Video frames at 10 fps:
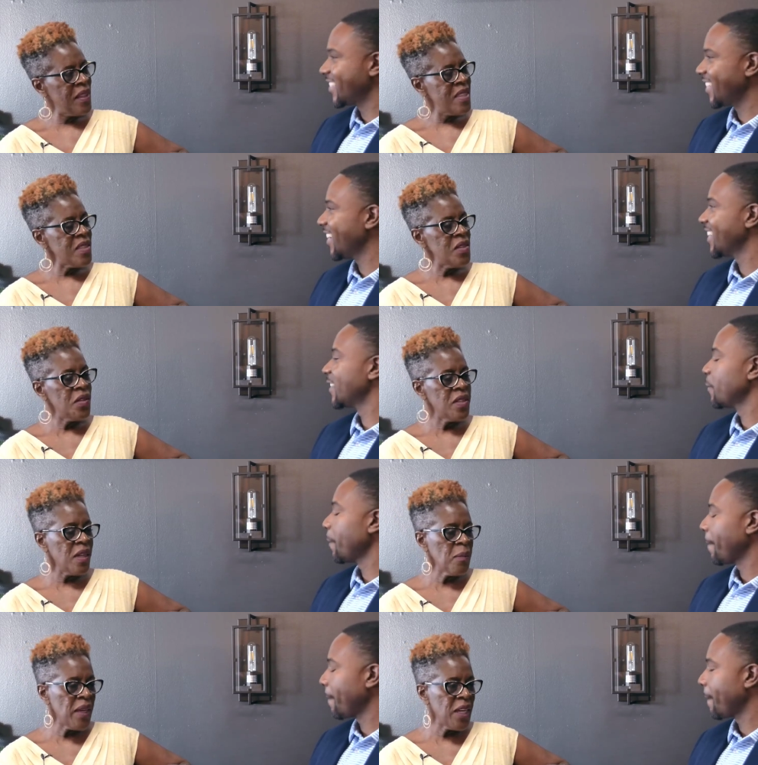Speaker 1: yes. So you're a young
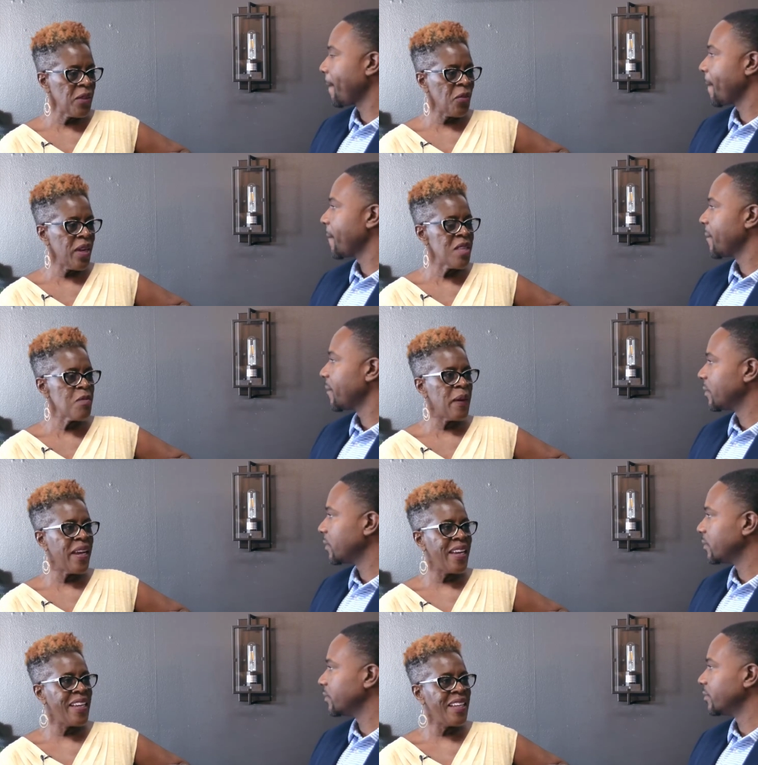man raised
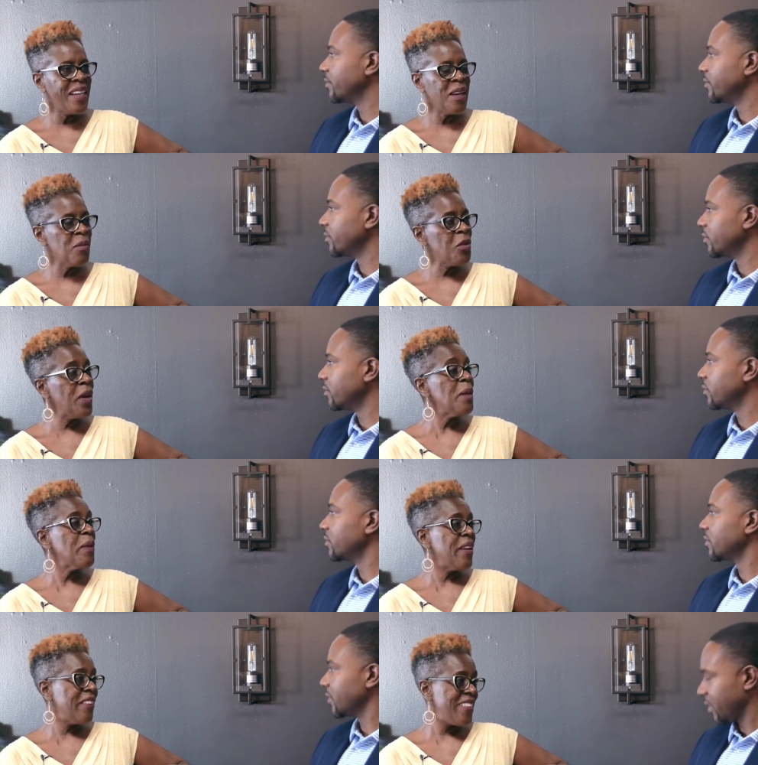by um,
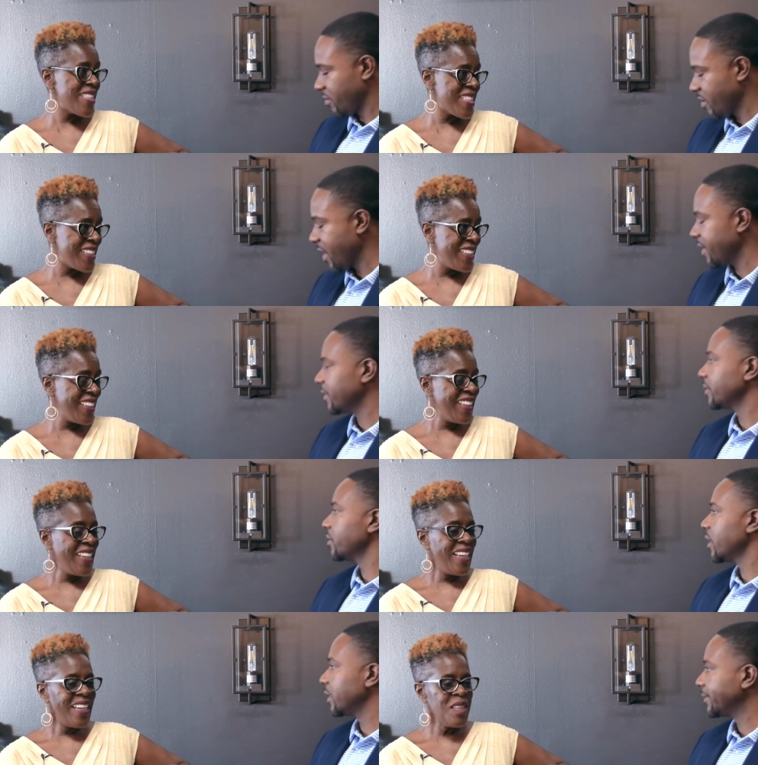grandparents. Right. Right.
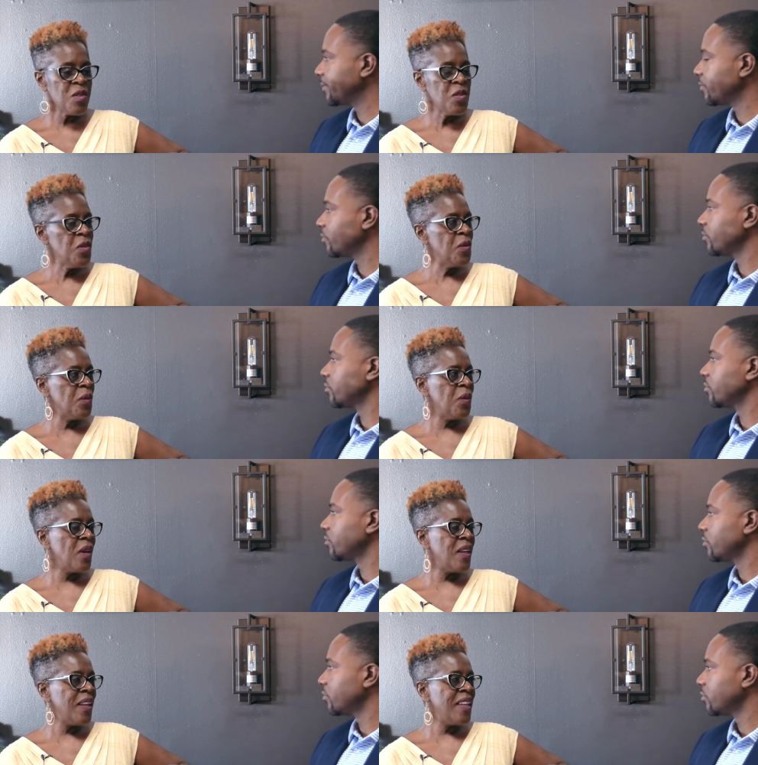And so you, uh,
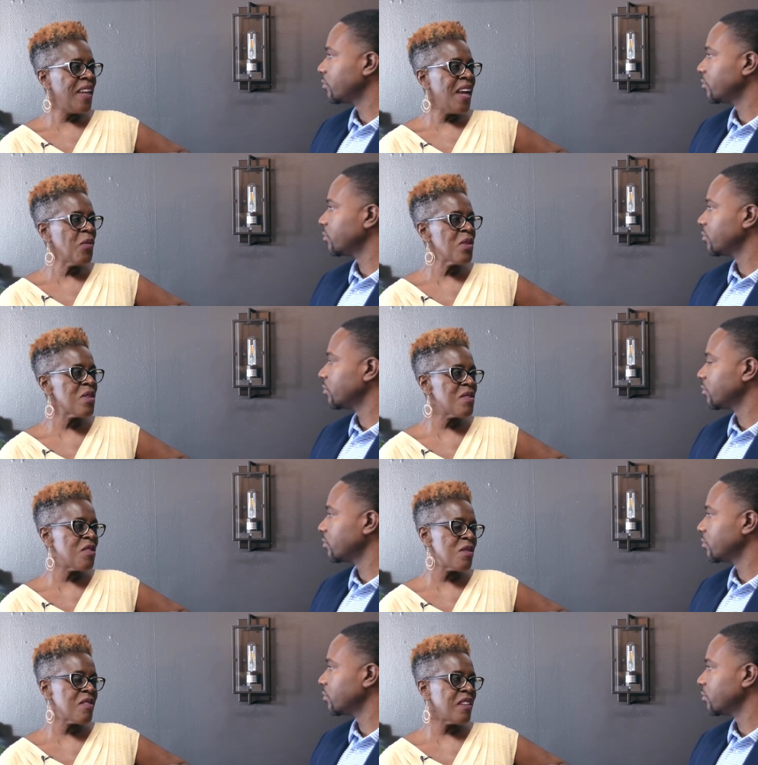a lot was
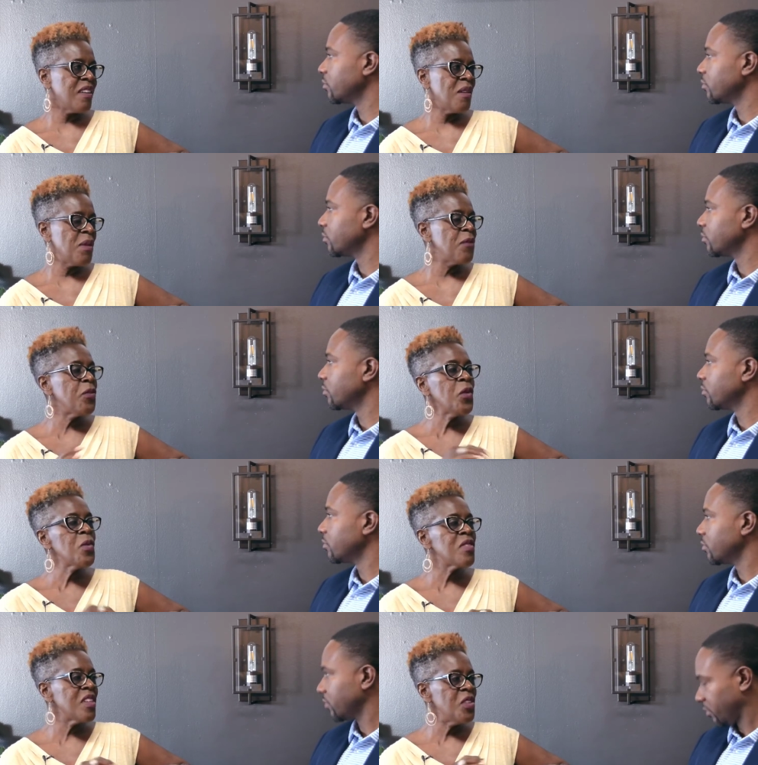just um, infused
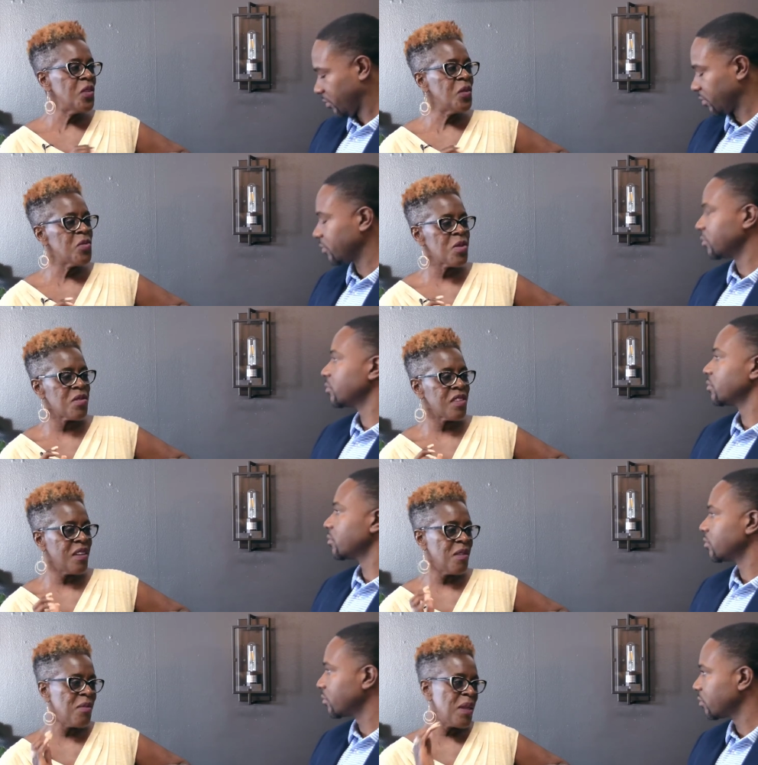in you, just um,
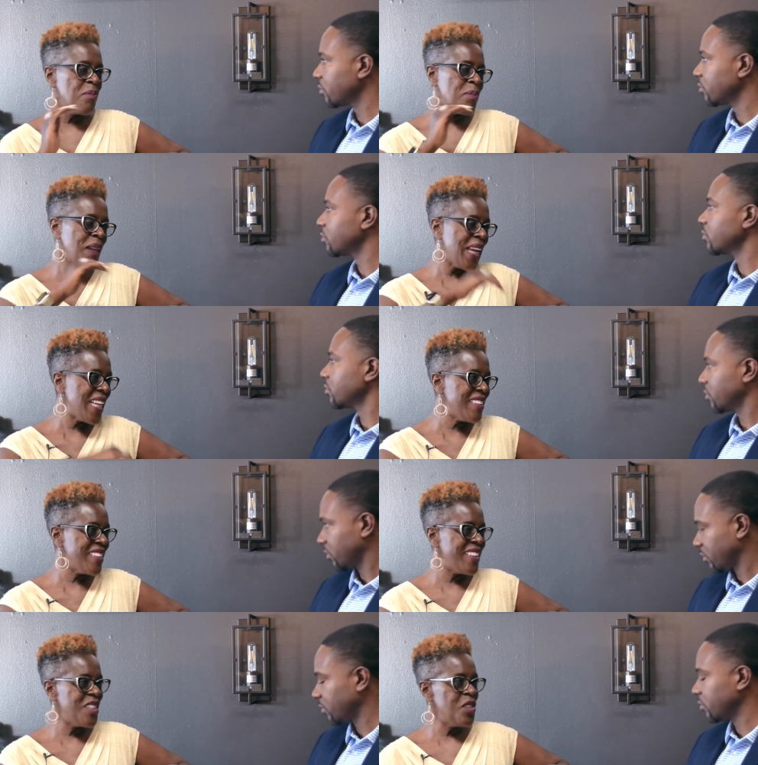implanted
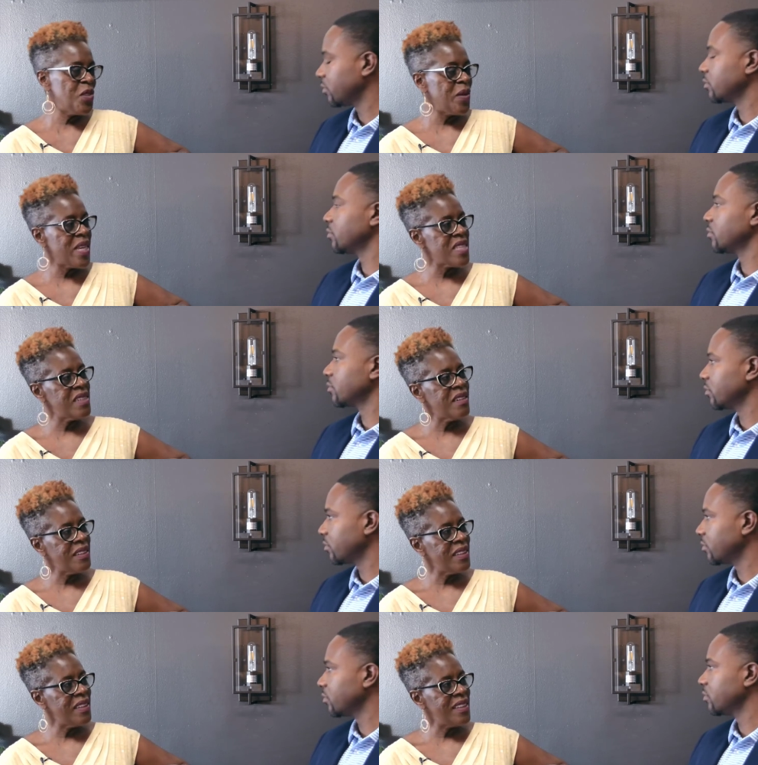in you mm-hmm. as a young
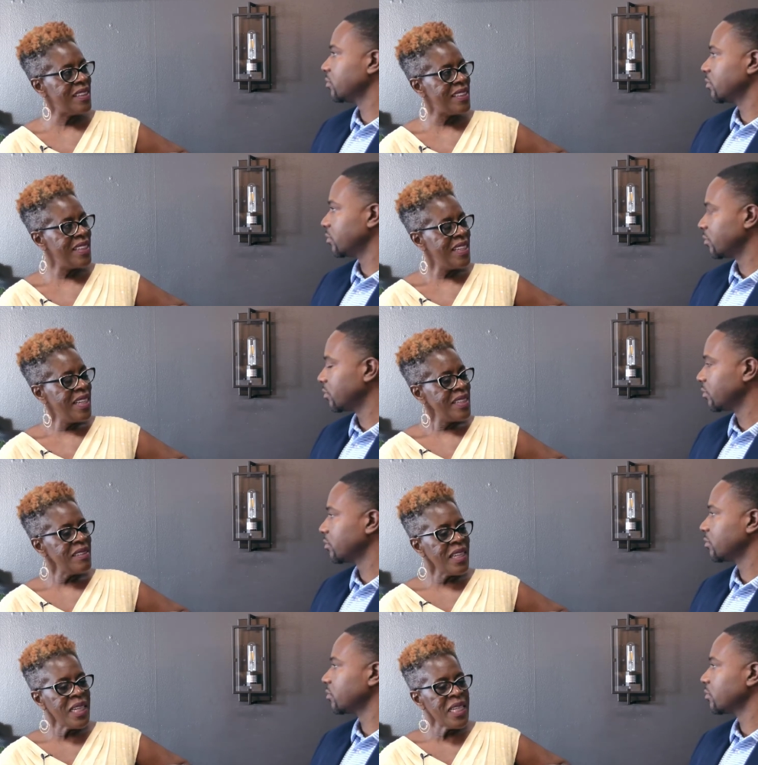kid. Mm-hmm. Now,
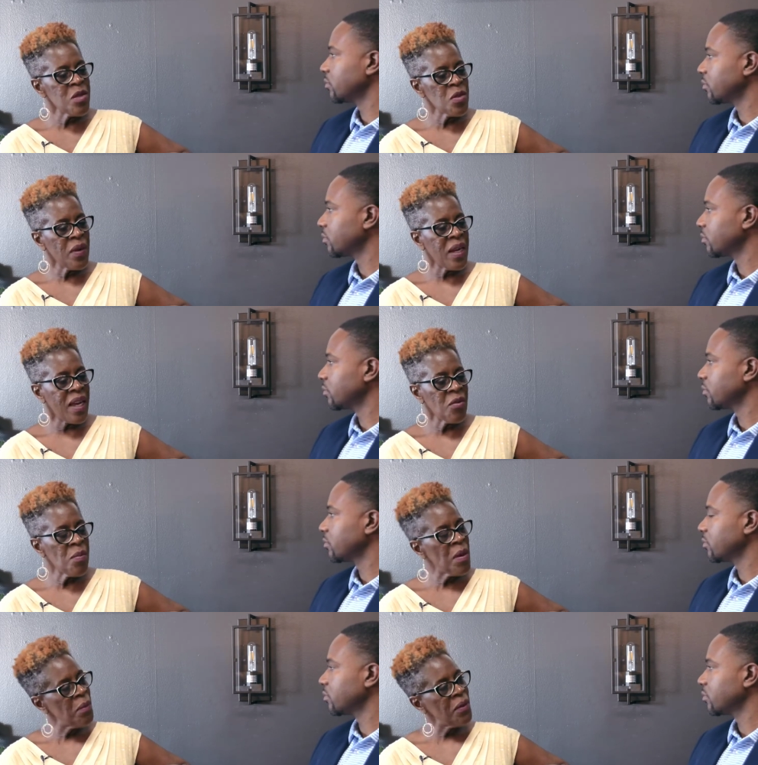and so I, I,
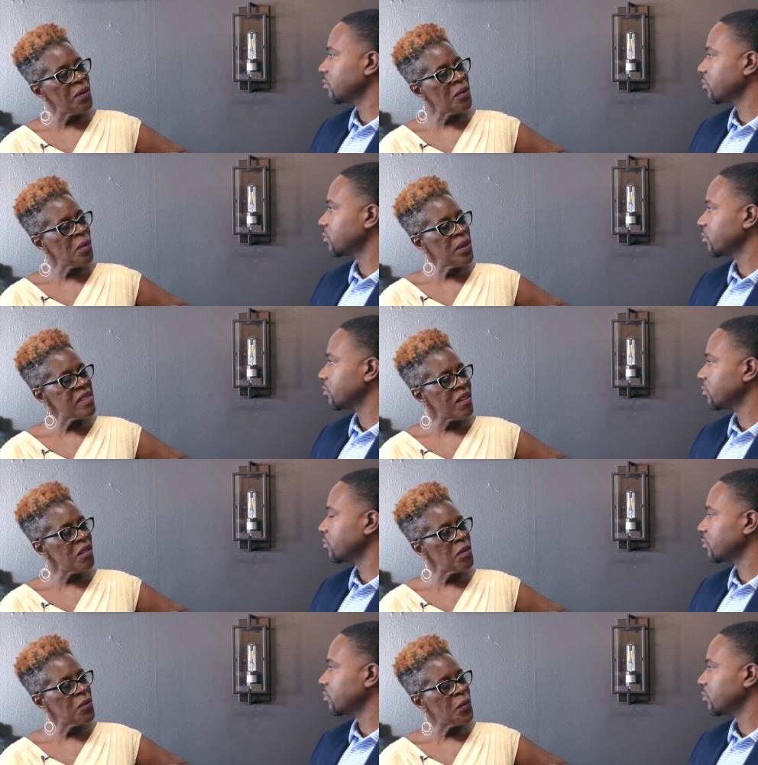remember when we talked
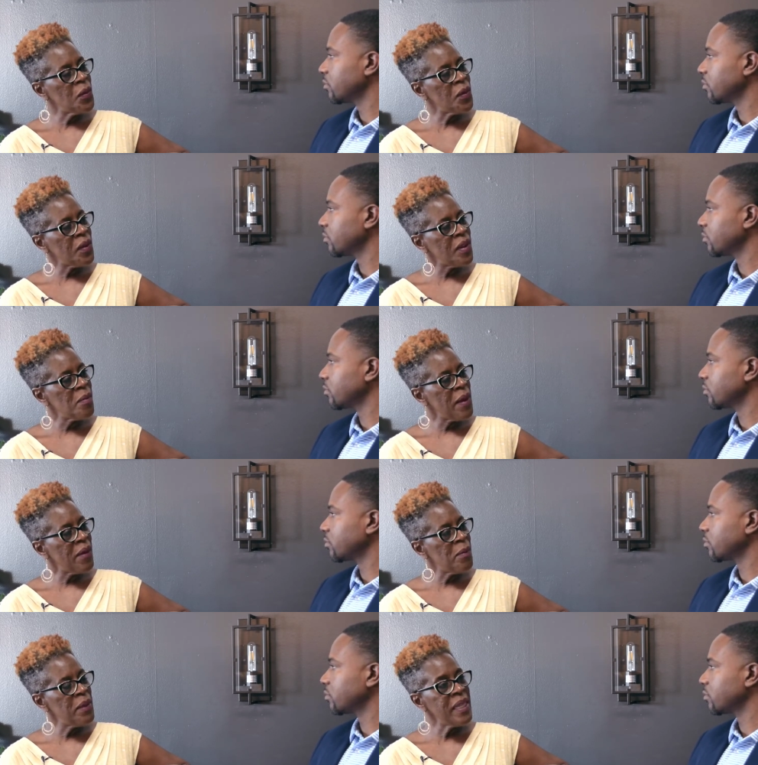before about
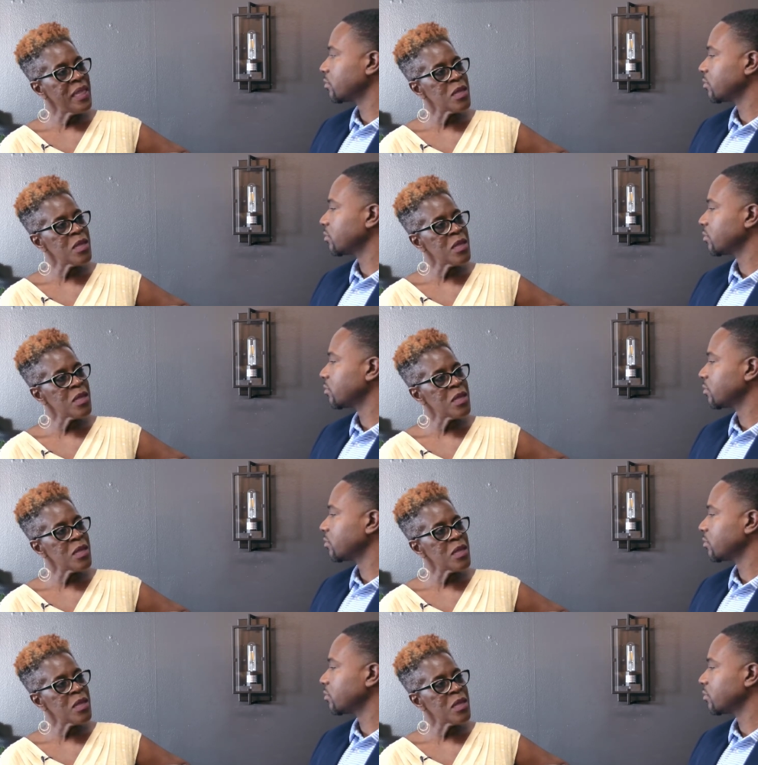being in